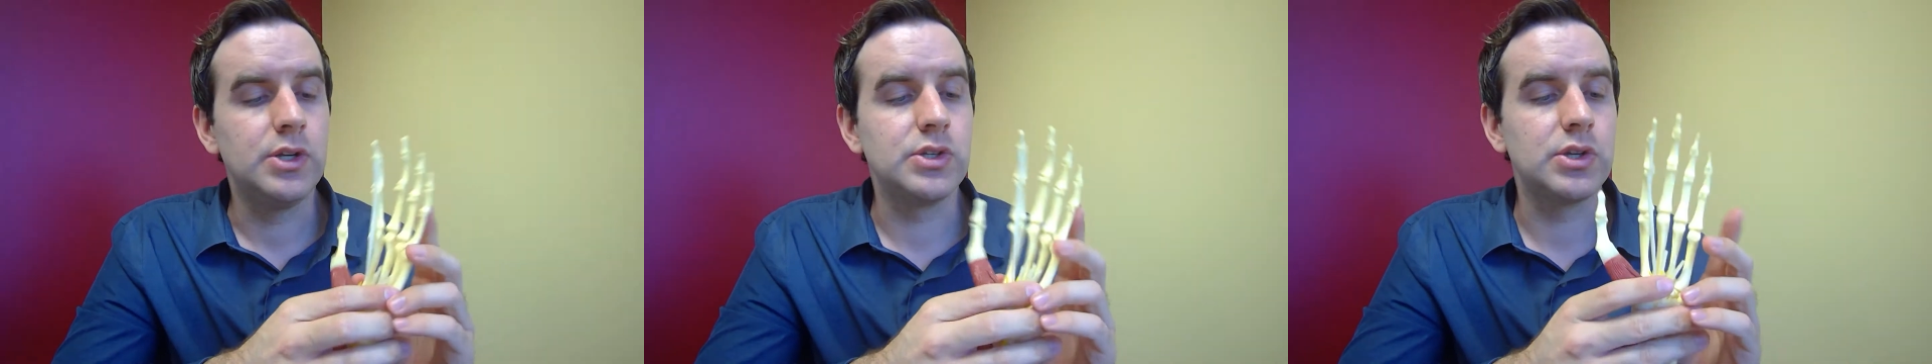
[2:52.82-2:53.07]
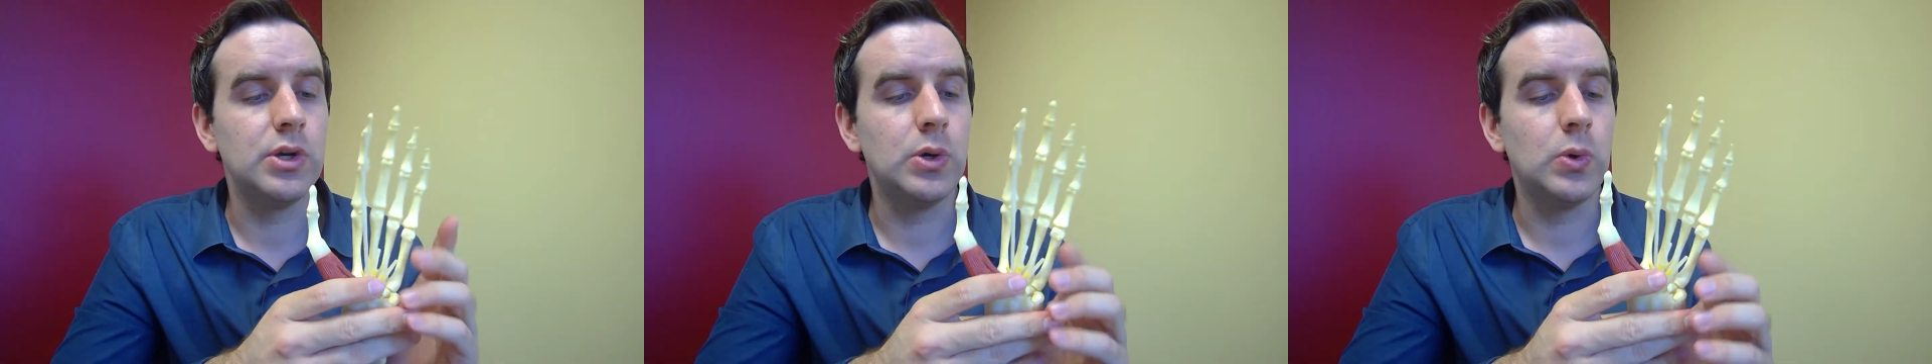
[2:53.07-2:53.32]

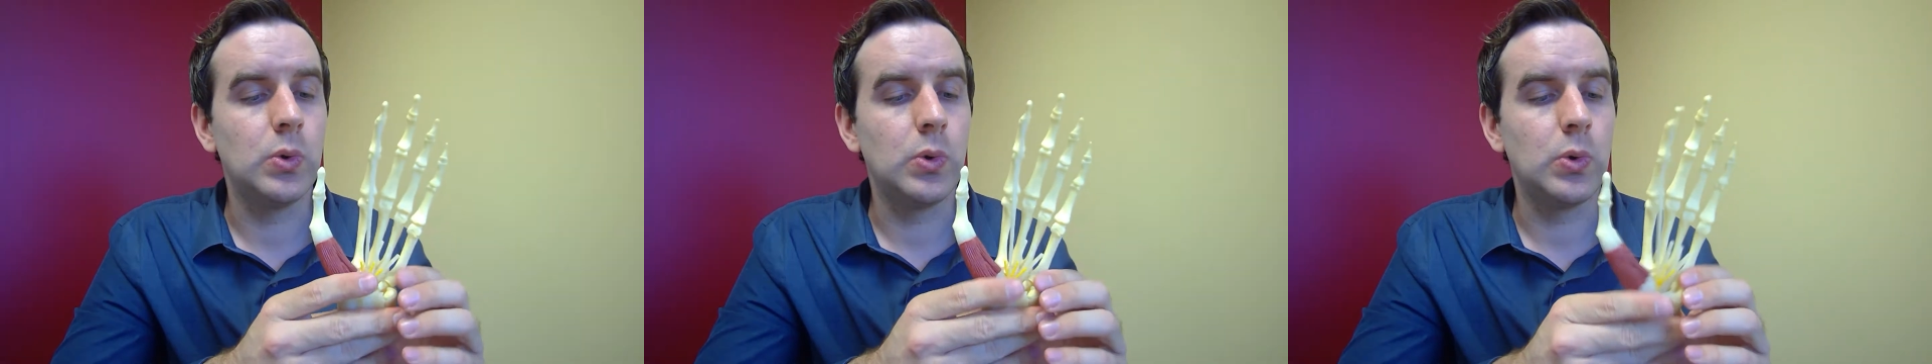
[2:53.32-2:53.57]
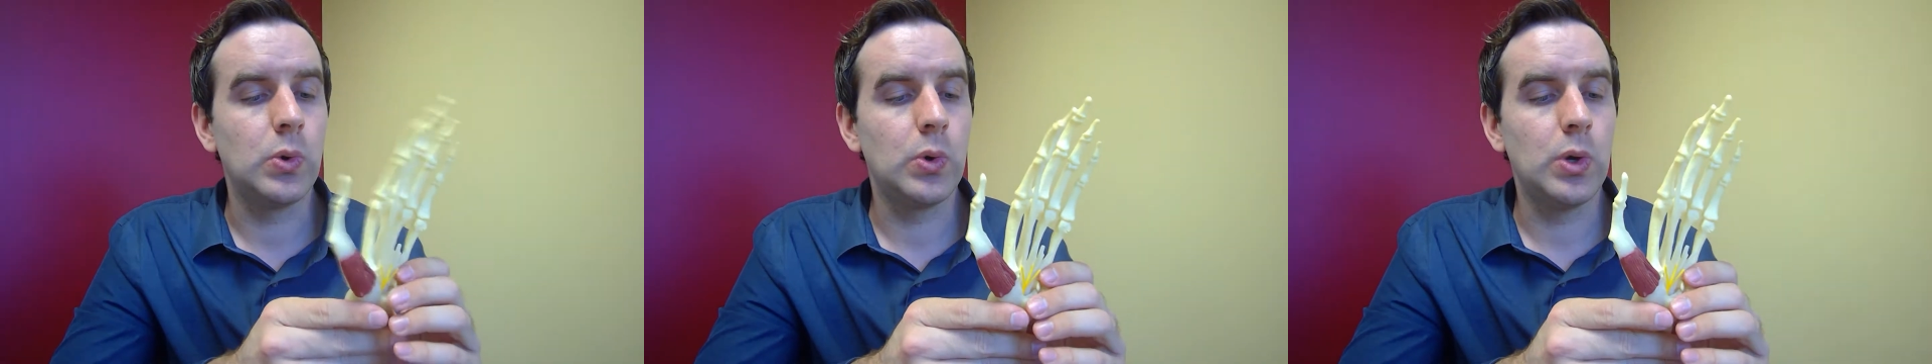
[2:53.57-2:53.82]
So
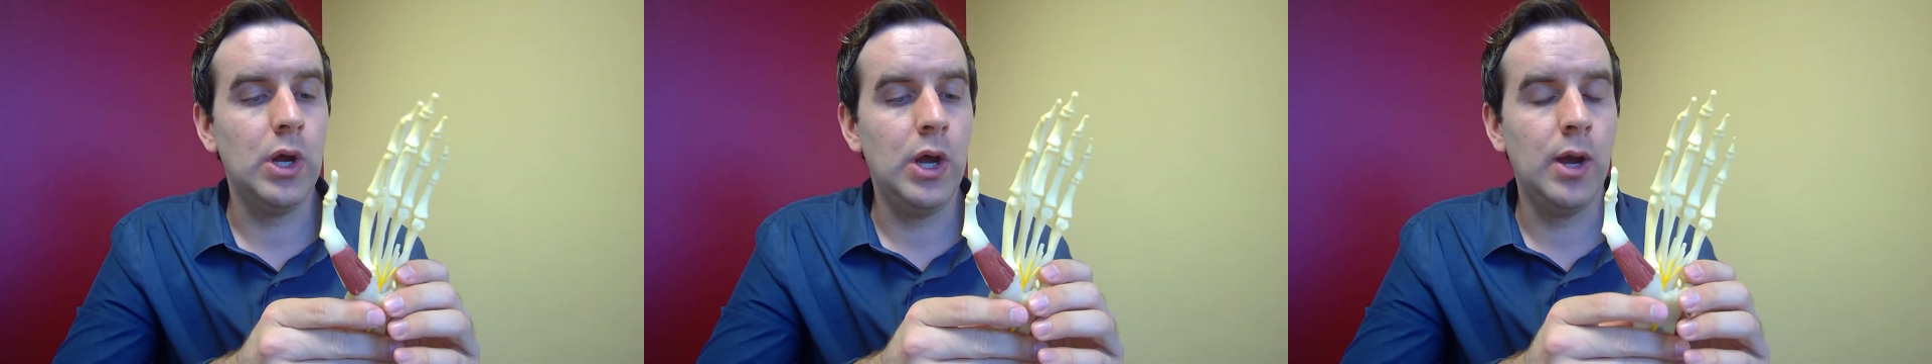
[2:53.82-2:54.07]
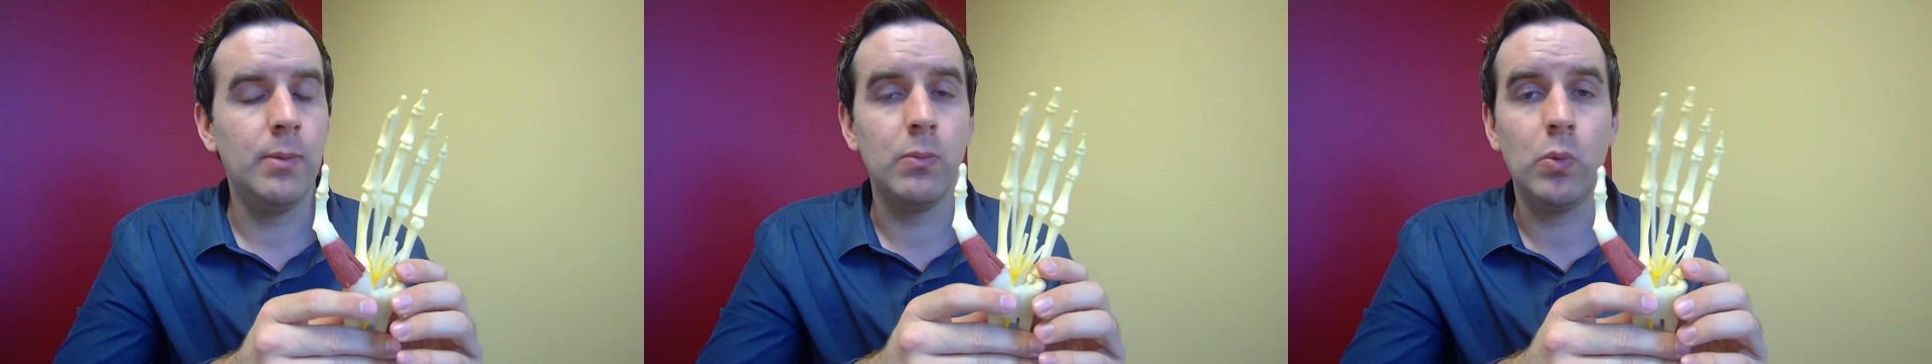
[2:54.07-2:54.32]

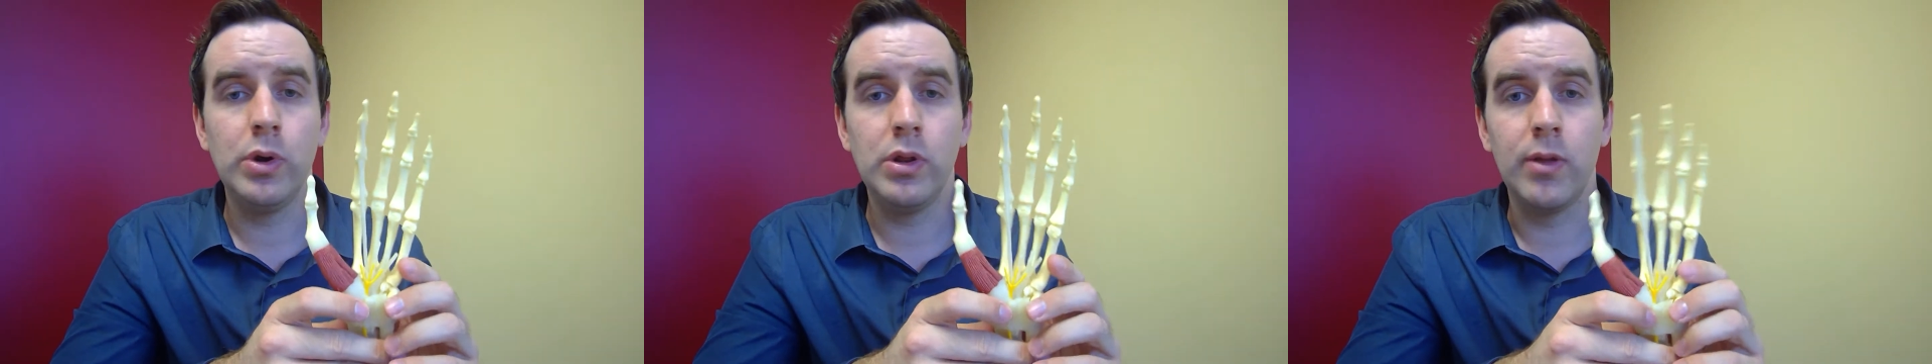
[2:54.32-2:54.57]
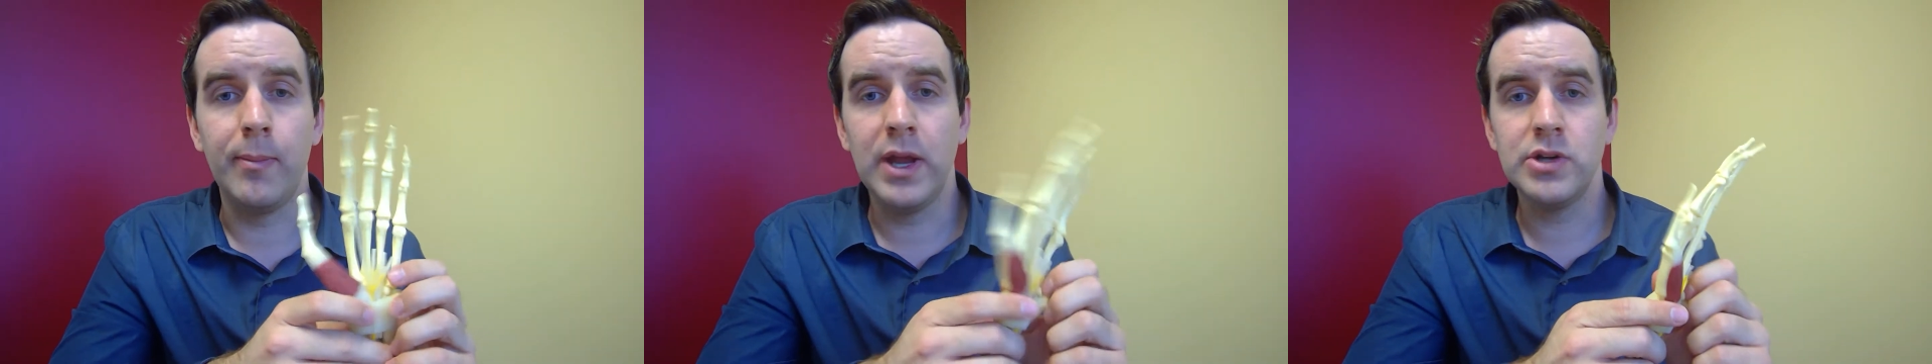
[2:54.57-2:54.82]
one
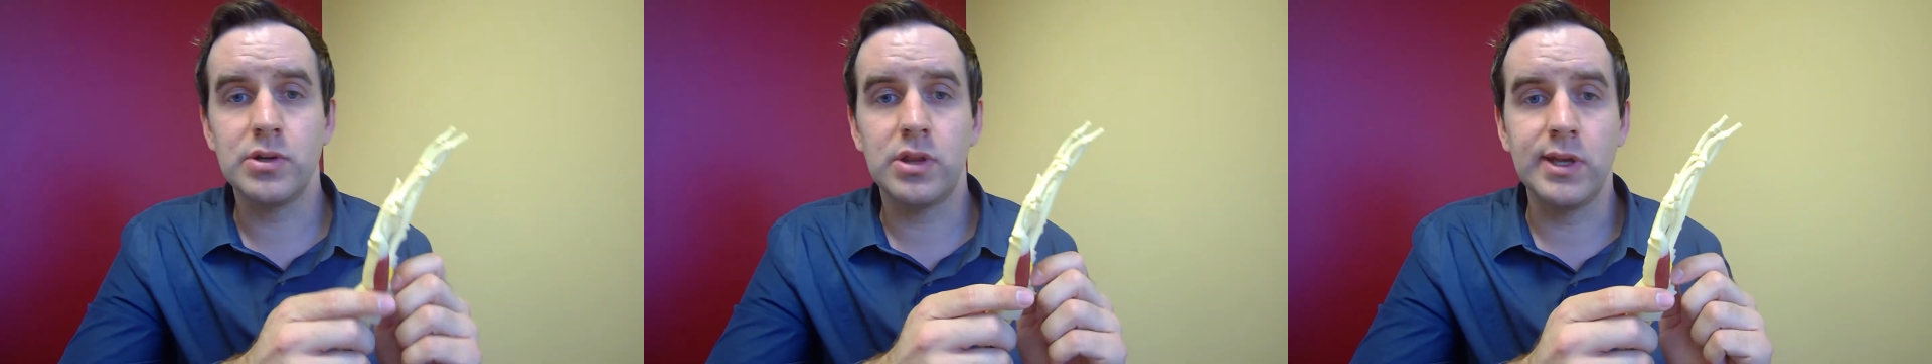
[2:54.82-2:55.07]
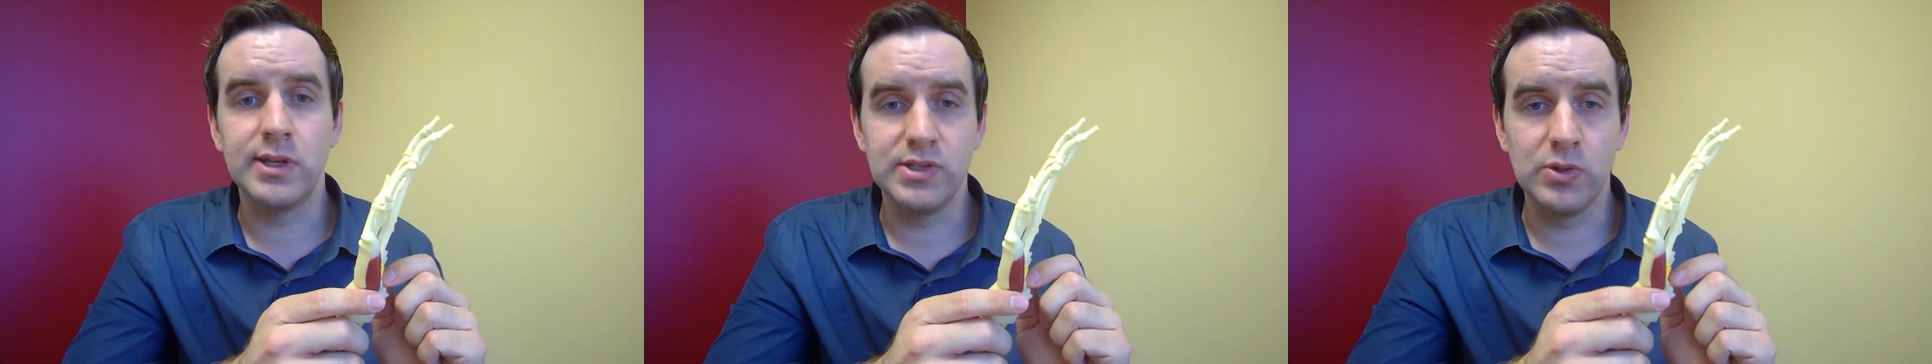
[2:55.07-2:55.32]
of the major
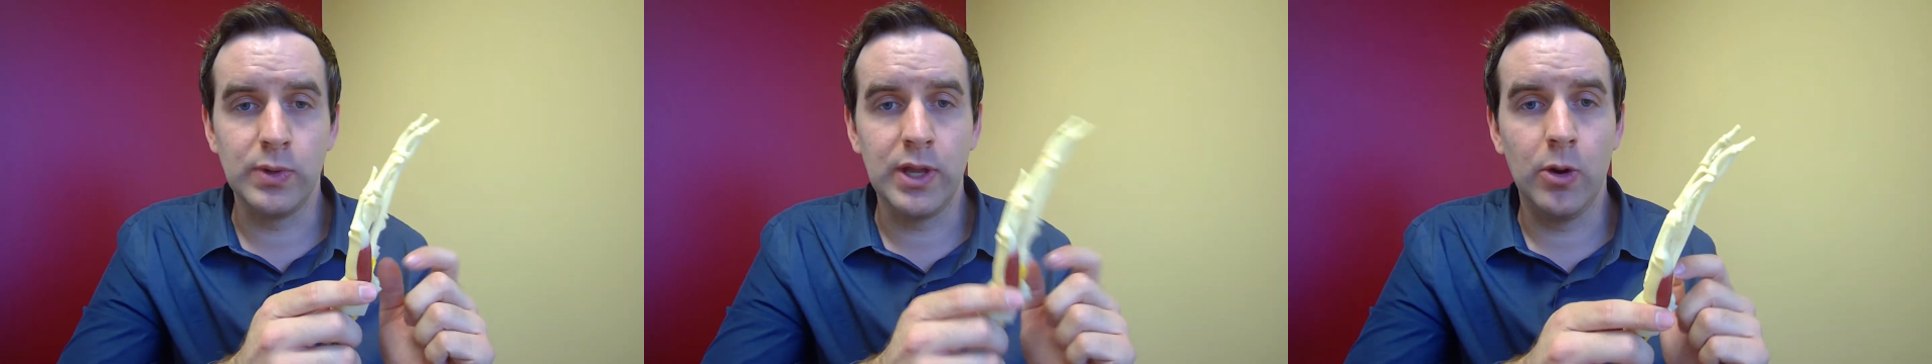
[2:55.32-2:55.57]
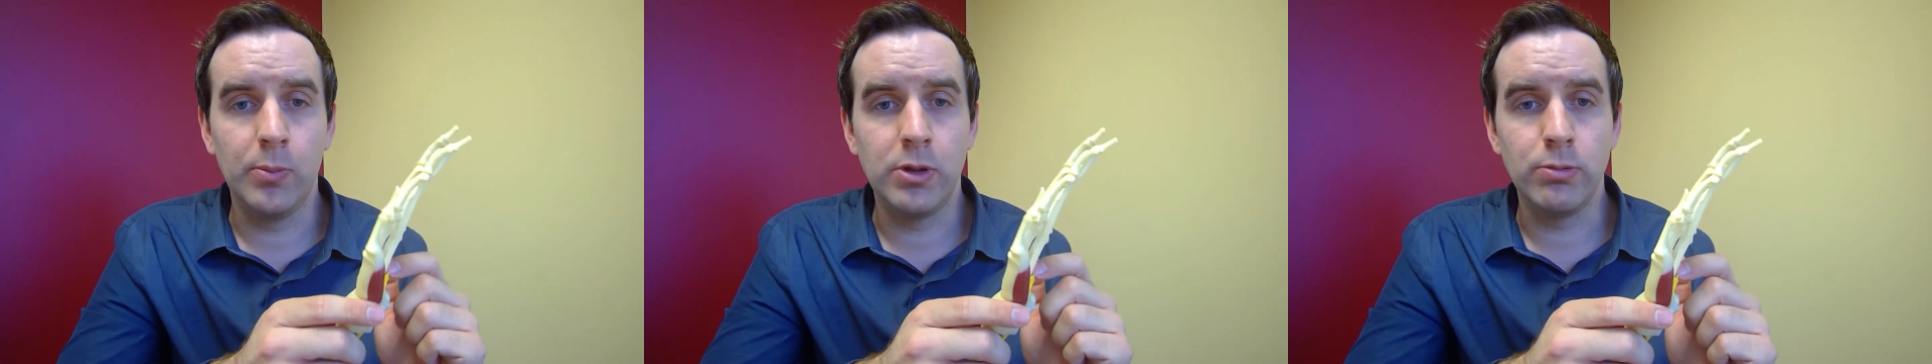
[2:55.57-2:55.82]
things that we
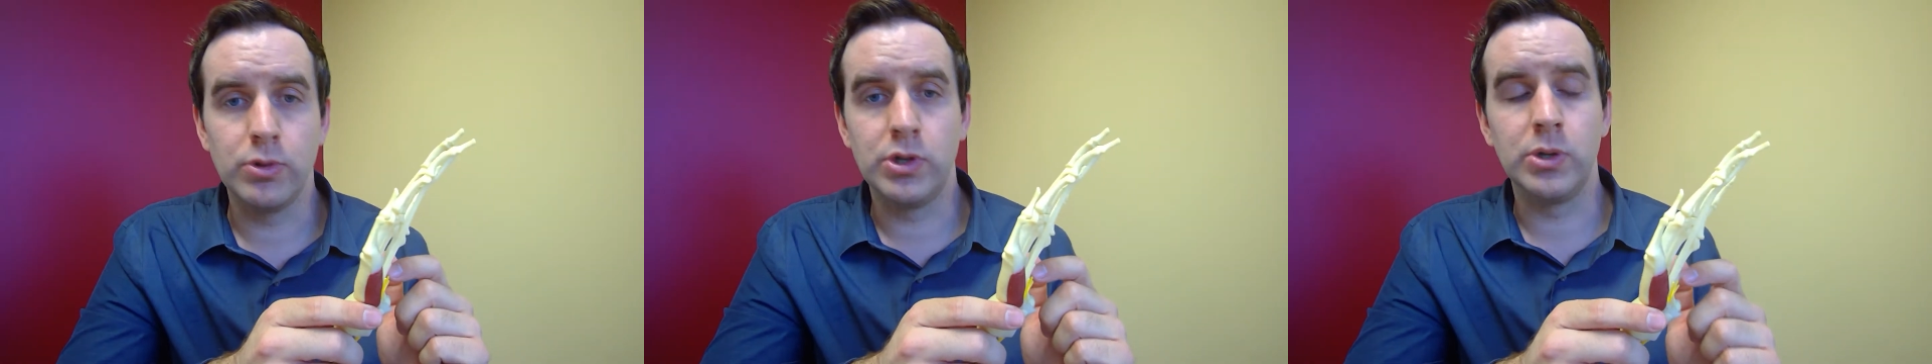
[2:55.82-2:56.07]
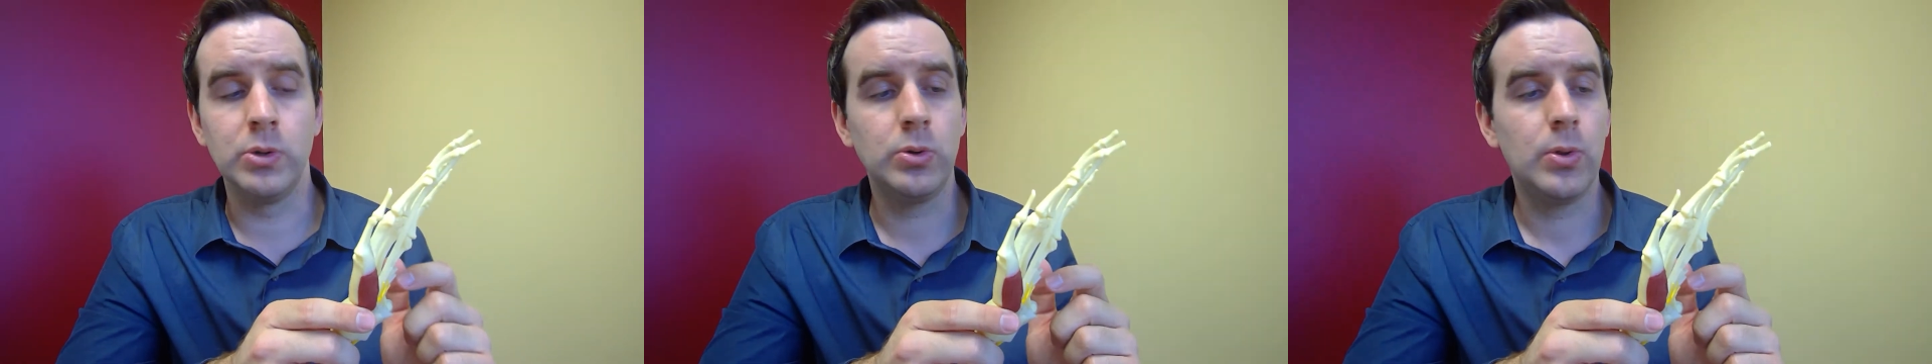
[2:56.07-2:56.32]
help people
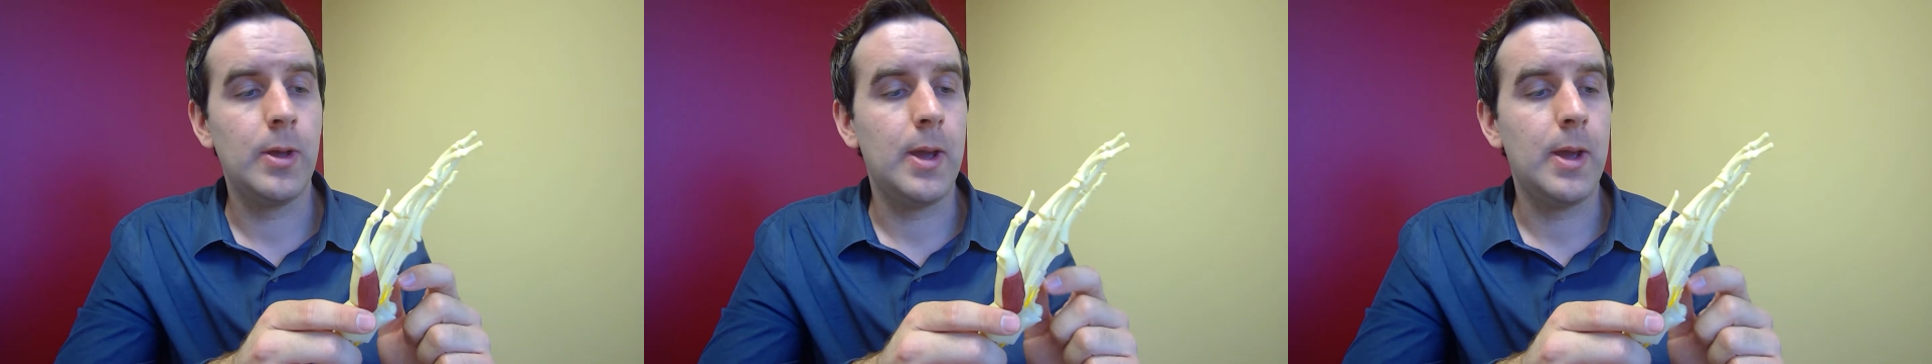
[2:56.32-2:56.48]
do